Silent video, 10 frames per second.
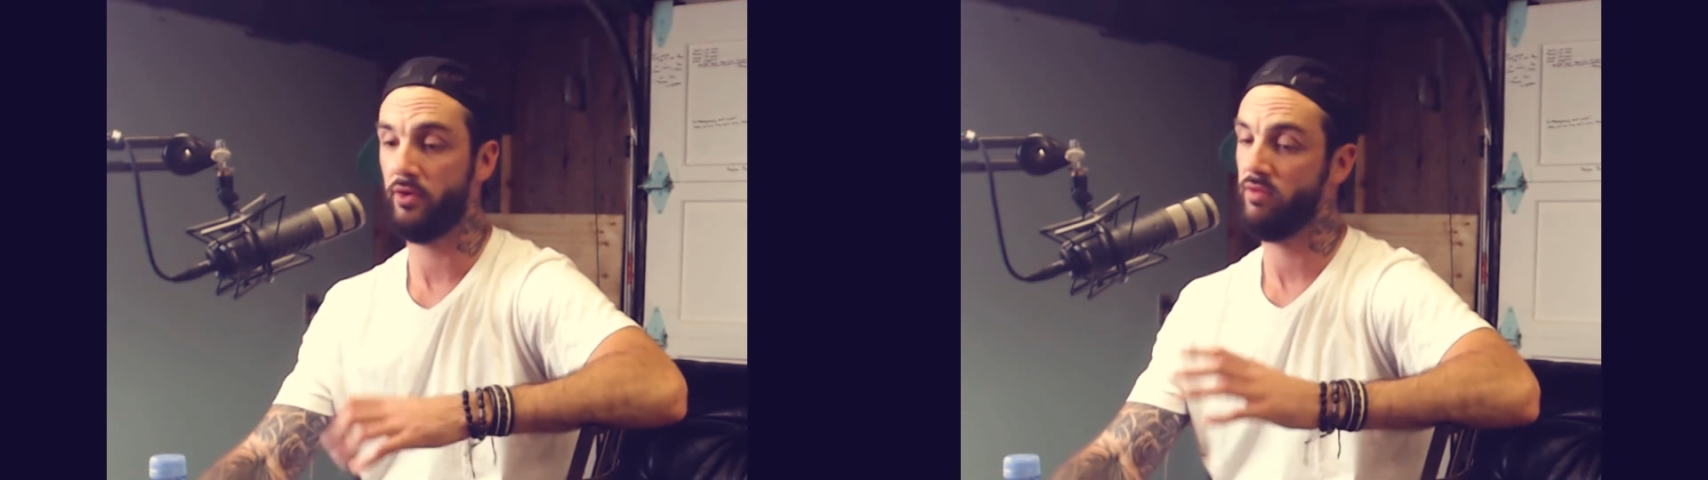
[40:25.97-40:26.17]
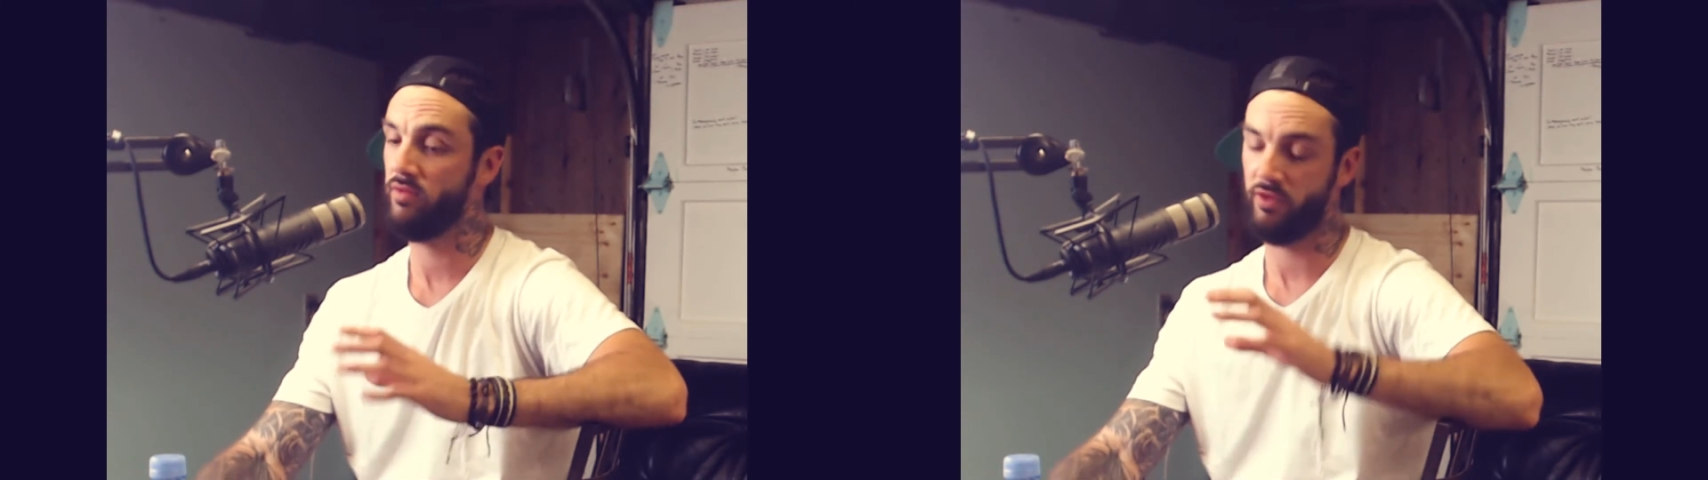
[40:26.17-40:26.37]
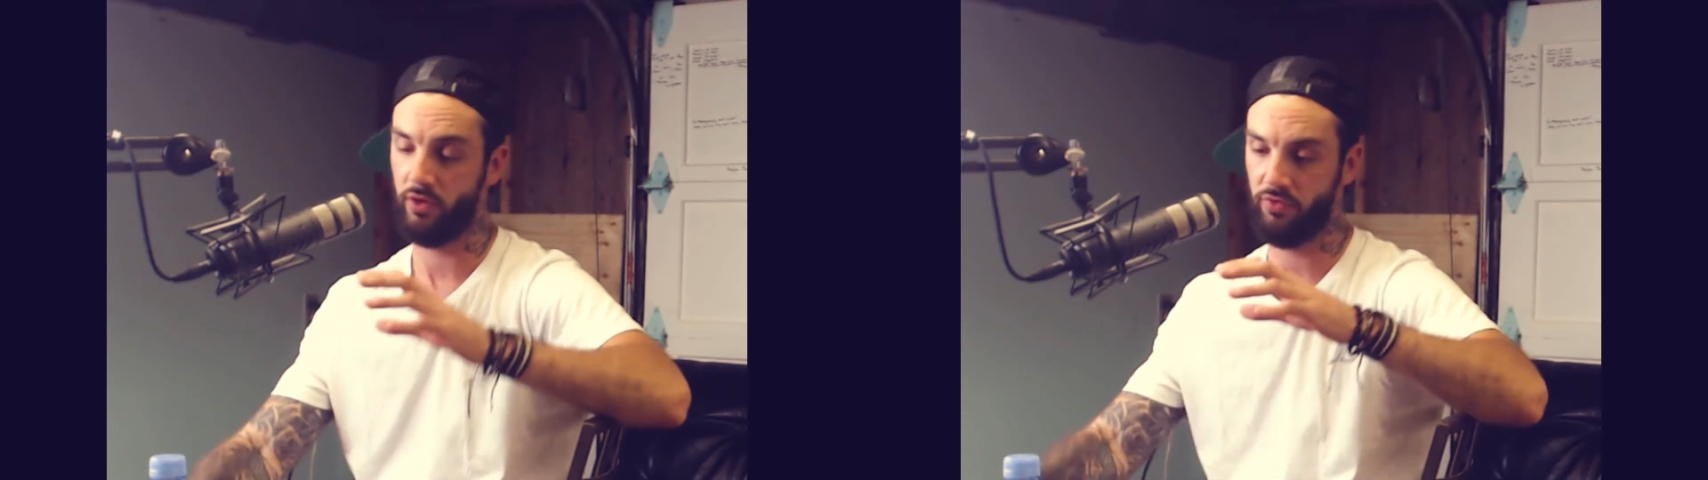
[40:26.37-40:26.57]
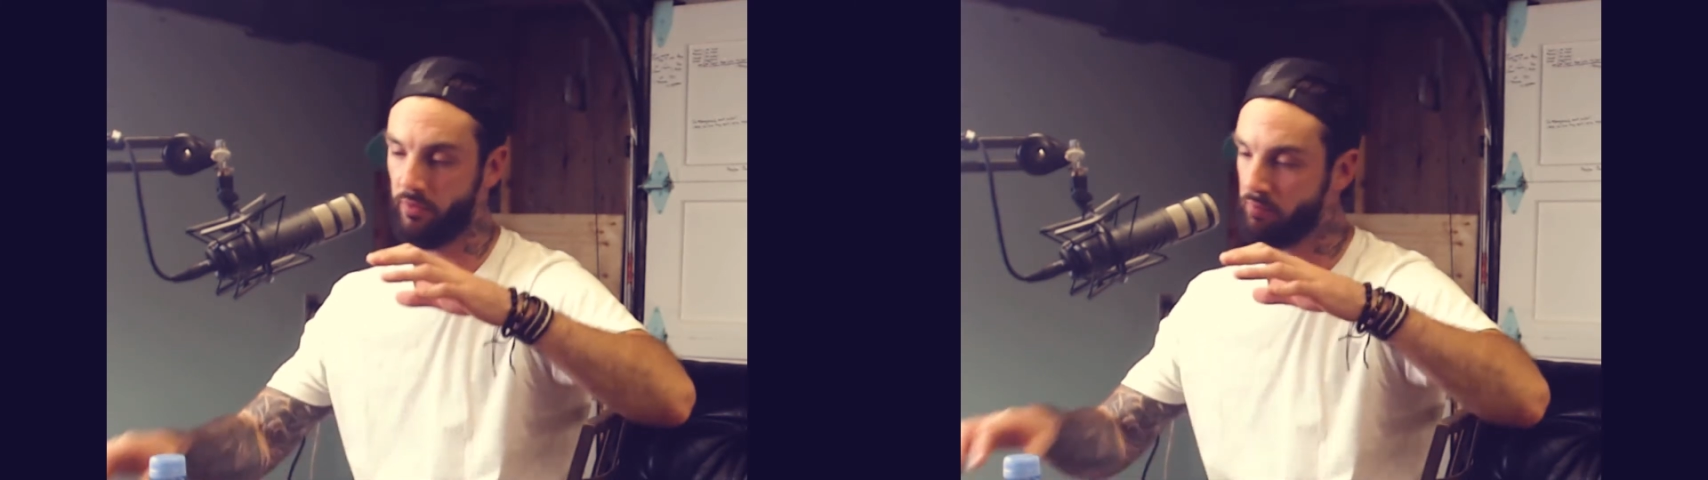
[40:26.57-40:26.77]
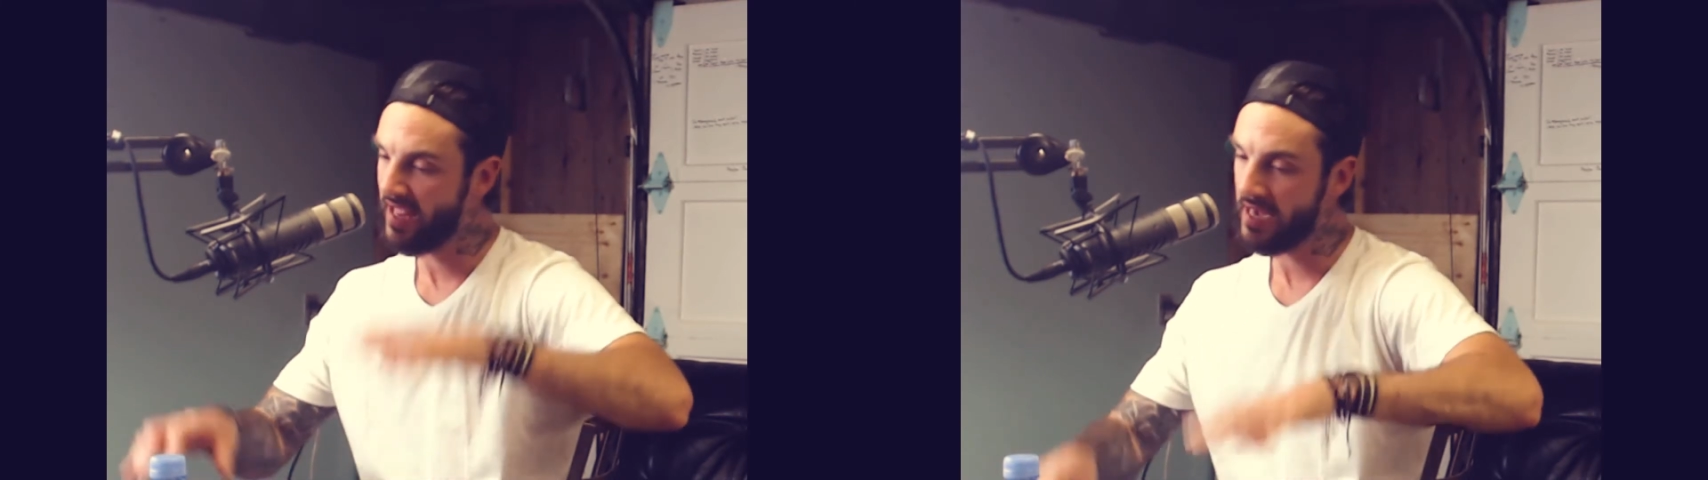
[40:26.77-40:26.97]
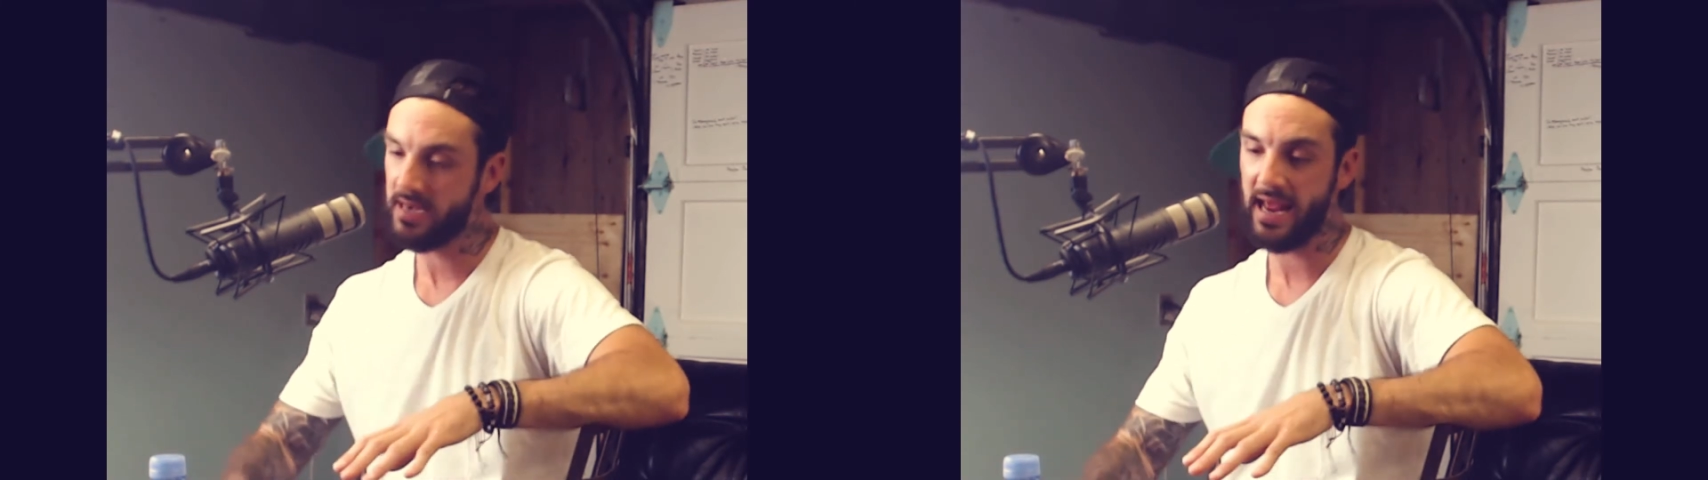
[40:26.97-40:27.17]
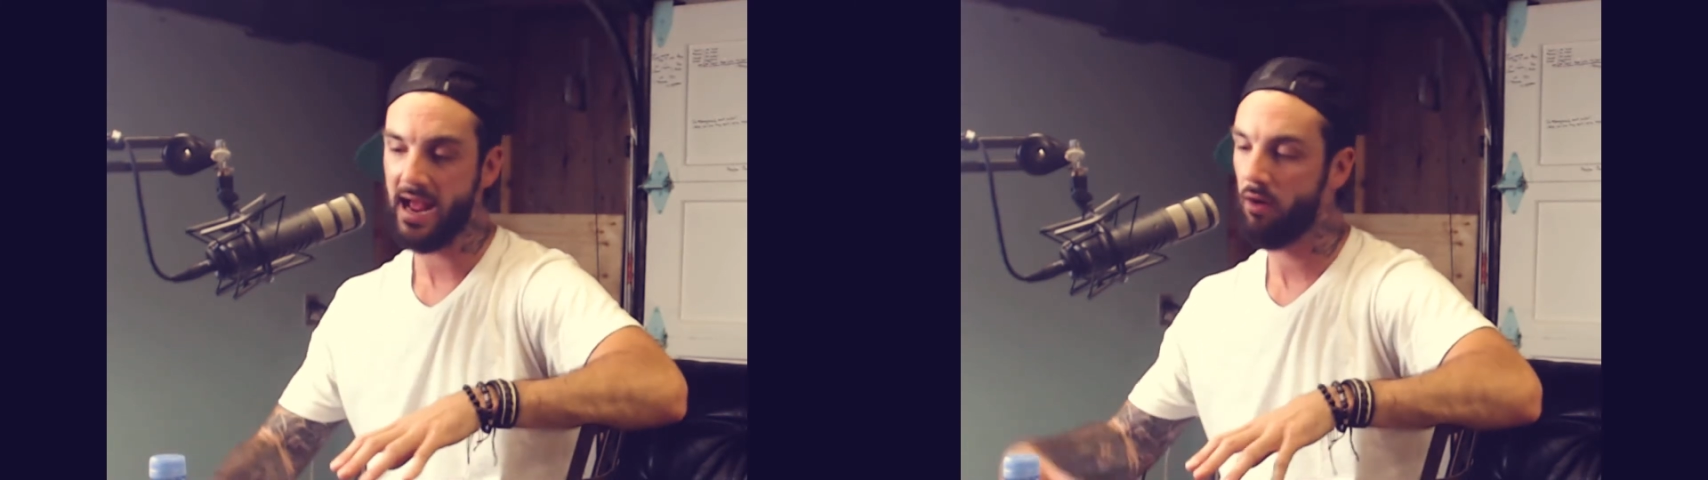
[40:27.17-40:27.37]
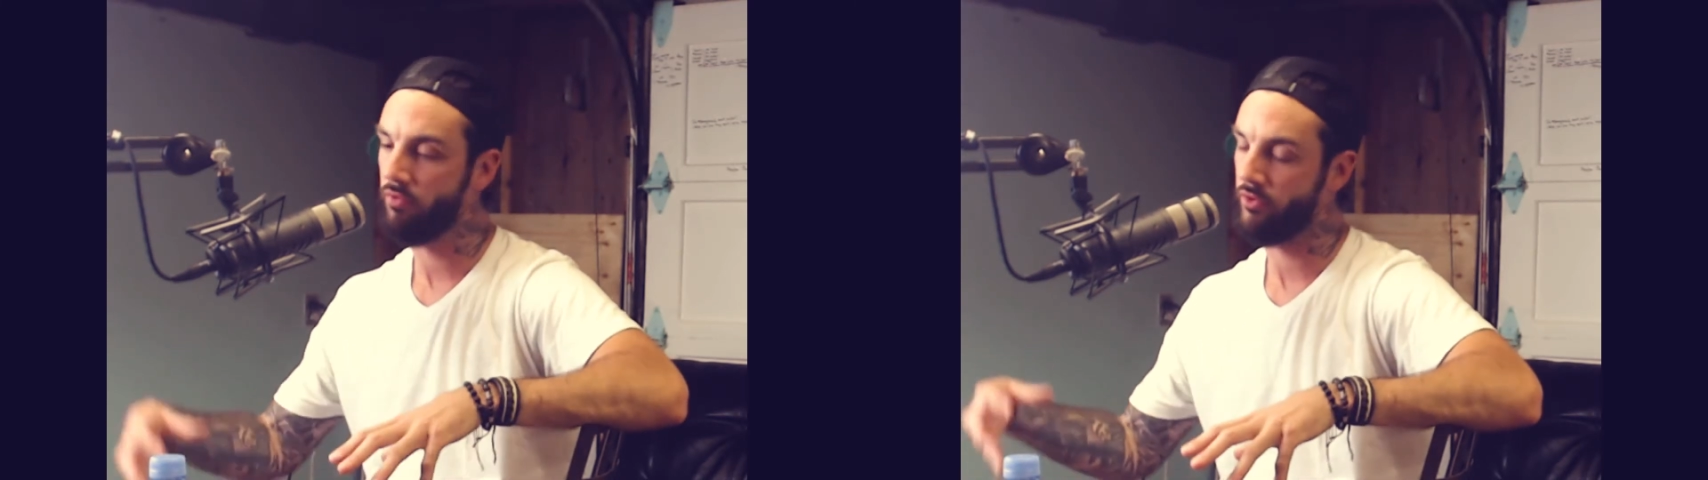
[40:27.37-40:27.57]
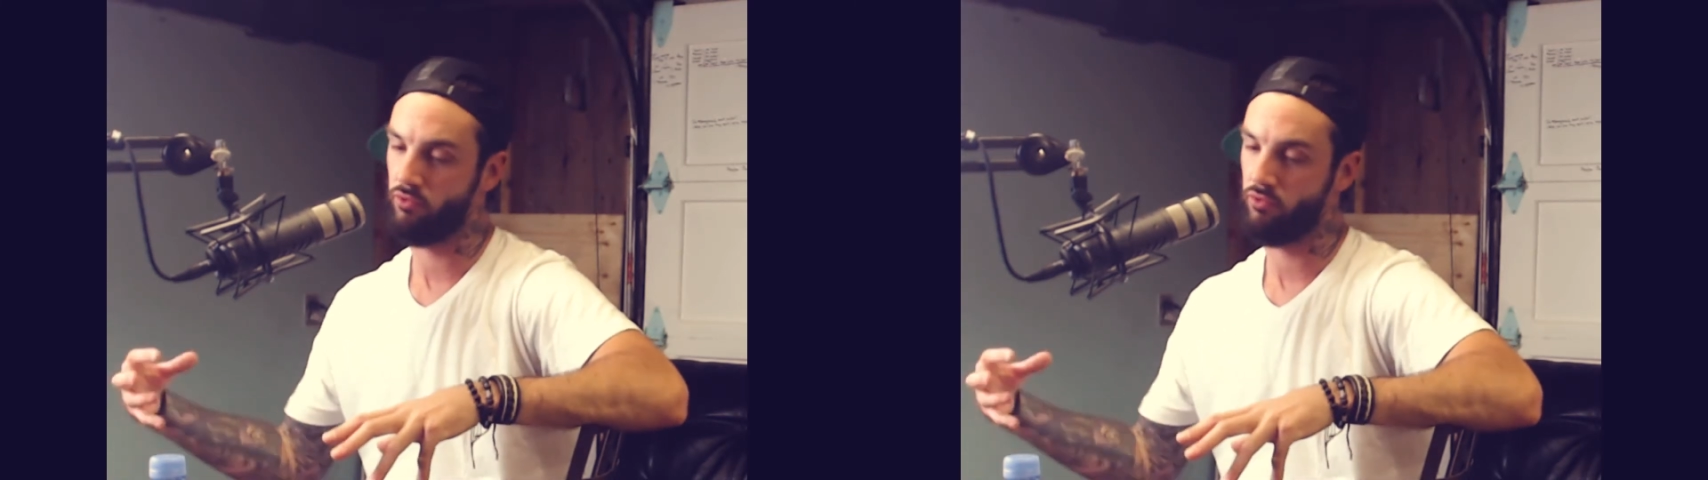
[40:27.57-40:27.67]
They're pinned down.